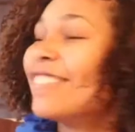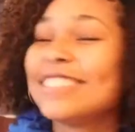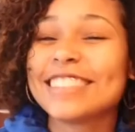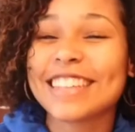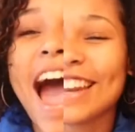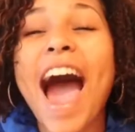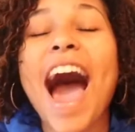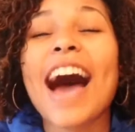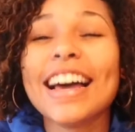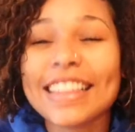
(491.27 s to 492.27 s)
just kidding.
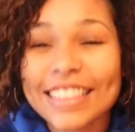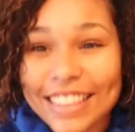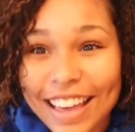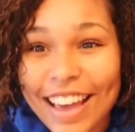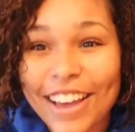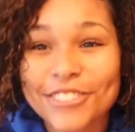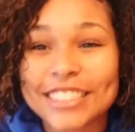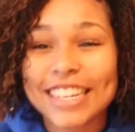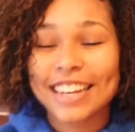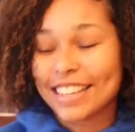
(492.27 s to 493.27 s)
No, I
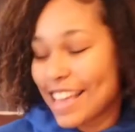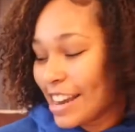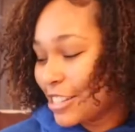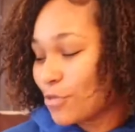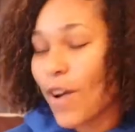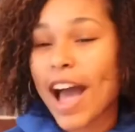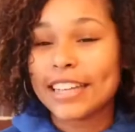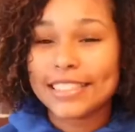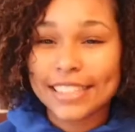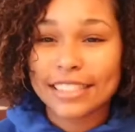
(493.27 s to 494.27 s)
love Jenna. That is
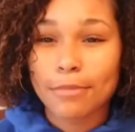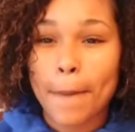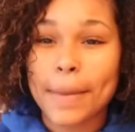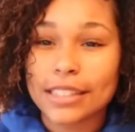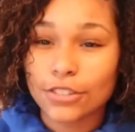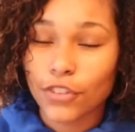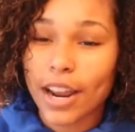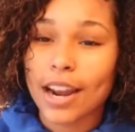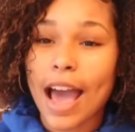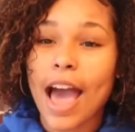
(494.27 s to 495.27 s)
why she is my best friend.